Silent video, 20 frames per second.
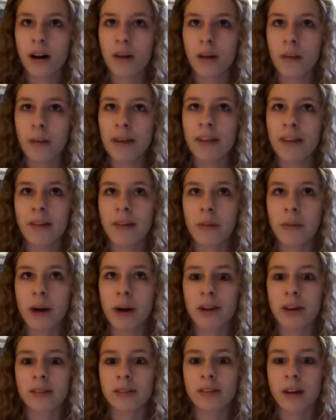my favorite part
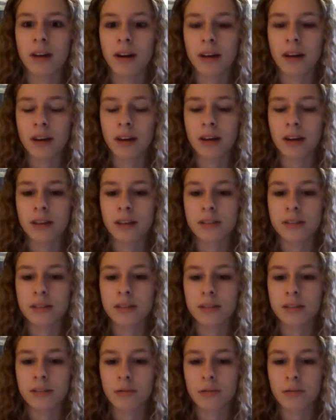of the song
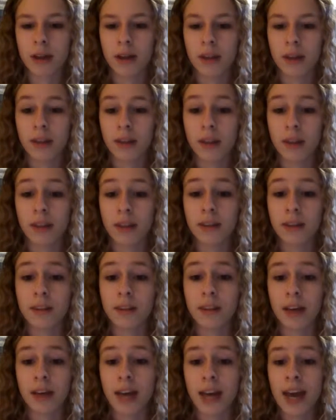is when
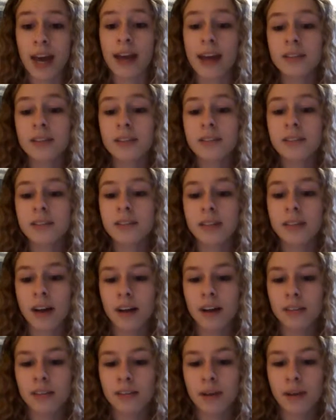the candles
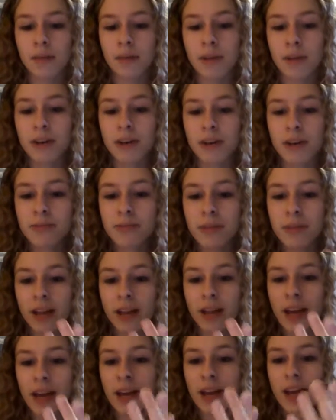emerge from the
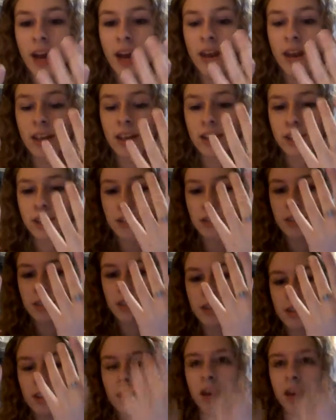lake, and they just,
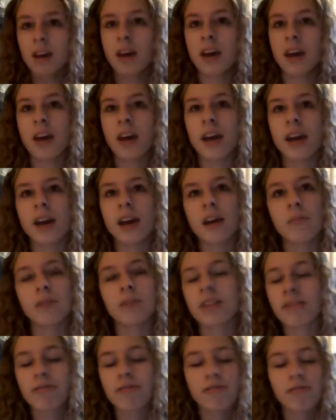with
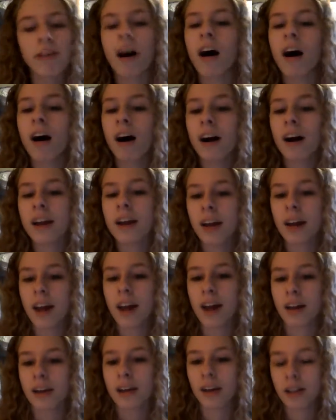the fog,
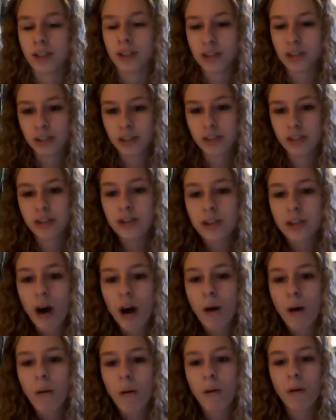and it's
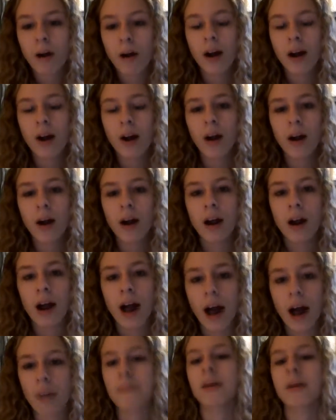so
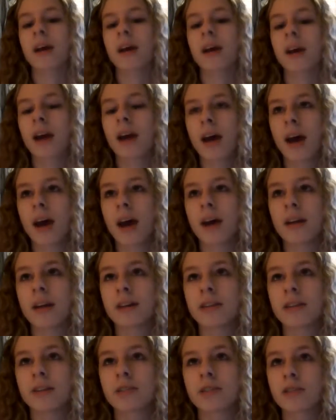epic,
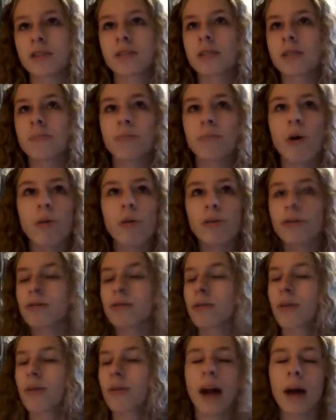and just the boat
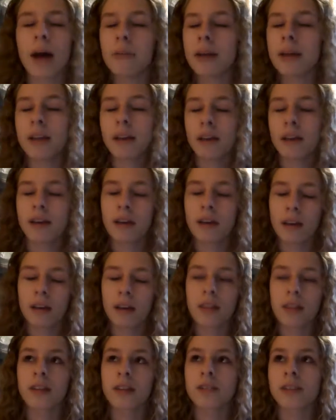through it. I mean,
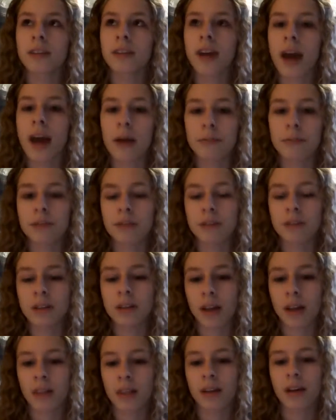there's absolutely
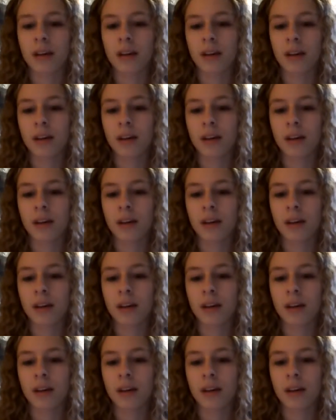nothing